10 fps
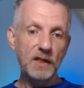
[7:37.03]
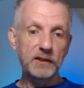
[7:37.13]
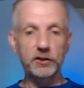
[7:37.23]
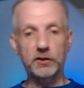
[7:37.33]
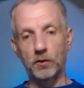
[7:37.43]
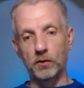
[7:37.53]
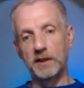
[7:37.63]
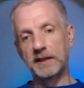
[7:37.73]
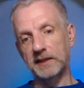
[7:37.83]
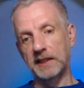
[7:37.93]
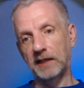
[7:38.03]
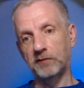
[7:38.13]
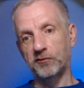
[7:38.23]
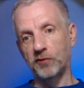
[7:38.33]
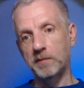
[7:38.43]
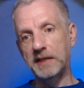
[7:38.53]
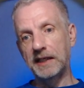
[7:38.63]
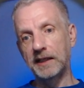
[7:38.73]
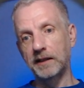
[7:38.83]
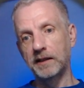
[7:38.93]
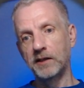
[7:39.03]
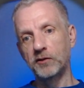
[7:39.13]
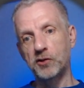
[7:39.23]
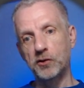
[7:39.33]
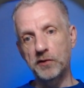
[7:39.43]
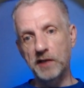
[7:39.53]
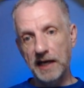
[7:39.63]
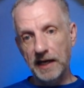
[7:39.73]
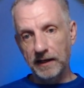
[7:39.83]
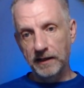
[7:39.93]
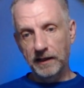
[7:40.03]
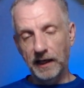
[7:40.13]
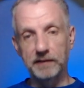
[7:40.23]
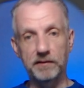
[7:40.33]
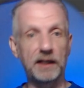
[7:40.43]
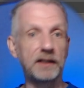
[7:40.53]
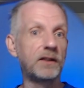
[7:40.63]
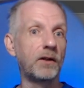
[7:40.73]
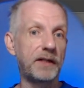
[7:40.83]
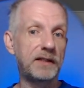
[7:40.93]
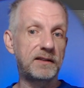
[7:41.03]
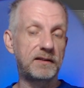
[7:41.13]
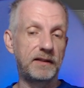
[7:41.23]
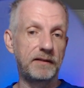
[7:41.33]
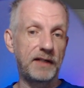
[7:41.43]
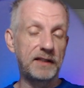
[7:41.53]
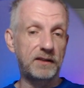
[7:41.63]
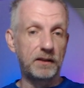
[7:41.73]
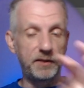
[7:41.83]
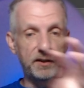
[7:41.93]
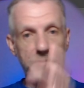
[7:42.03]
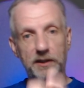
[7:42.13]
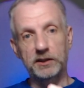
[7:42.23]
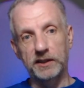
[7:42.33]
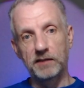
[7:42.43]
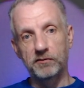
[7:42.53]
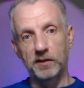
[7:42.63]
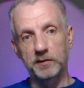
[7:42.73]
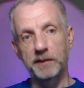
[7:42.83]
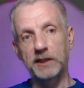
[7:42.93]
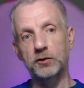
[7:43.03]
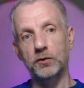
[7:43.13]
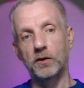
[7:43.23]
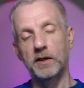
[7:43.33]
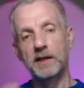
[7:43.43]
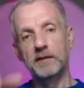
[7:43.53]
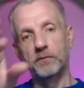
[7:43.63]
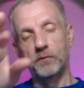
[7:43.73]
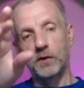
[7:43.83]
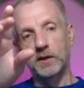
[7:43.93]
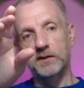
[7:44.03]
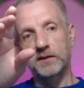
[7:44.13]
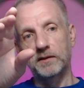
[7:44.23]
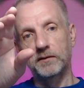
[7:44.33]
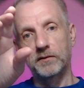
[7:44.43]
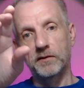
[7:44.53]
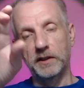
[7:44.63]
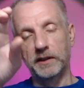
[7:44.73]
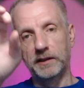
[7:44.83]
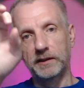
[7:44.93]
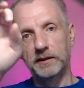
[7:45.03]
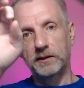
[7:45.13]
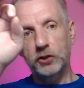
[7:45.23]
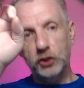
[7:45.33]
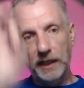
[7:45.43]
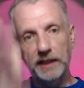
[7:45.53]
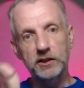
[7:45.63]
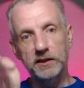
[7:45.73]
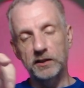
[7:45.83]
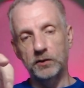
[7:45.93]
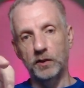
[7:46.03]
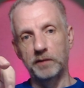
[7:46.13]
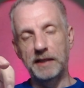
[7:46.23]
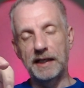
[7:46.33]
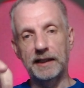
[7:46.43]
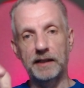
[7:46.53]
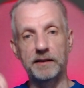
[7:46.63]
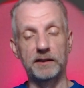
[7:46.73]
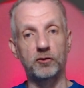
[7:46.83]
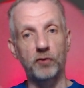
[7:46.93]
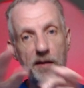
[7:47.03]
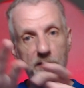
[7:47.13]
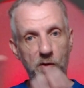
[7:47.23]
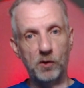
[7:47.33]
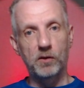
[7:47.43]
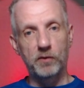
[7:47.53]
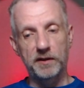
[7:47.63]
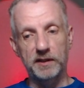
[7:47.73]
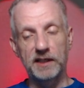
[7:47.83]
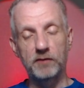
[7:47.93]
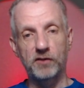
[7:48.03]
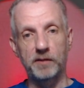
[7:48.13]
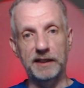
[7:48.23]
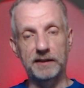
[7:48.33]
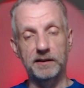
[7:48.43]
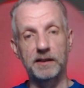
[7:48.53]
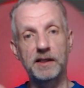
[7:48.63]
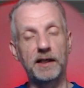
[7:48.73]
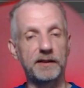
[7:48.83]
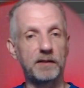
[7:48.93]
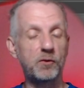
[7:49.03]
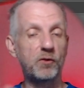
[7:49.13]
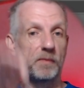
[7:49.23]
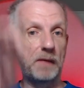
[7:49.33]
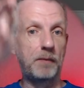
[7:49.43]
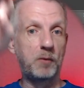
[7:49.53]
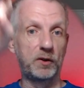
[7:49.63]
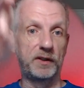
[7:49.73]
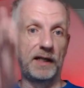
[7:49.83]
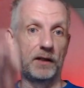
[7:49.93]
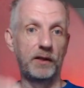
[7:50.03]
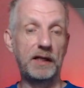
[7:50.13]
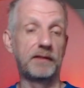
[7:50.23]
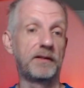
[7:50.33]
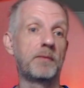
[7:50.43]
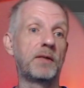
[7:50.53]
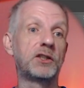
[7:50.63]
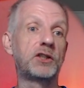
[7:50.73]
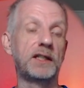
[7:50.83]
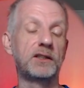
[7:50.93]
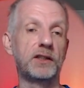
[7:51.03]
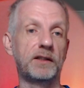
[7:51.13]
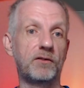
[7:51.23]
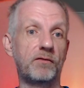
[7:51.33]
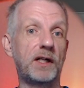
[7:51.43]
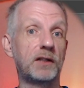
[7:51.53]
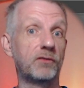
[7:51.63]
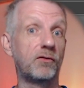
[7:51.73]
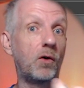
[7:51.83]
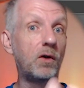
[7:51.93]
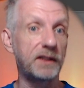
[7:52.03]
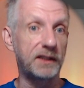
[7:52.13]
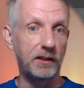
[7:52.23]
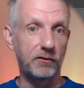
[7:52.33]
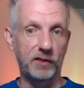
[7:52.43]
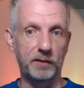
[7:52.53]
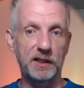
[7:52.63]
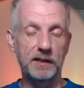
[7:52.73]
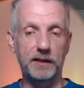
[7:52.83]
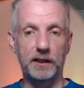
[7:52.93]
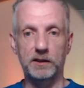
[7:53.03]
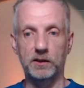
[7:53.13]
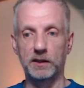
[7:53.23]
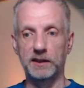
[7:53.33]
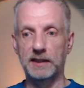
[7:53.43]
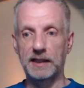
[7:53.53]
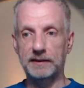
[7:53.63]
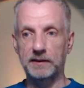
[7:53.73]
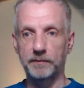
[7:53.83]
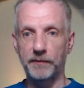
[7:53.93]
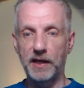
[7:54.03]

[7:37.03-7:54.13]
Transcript: Just go select from here to there, and then, you know, that's going to be the bunch of keyframes. Make sure what the changes that you want to make, and then grab them all with the keyframe editor and then move them up or down, thereby changing the value for all these keyframes that are currently selected.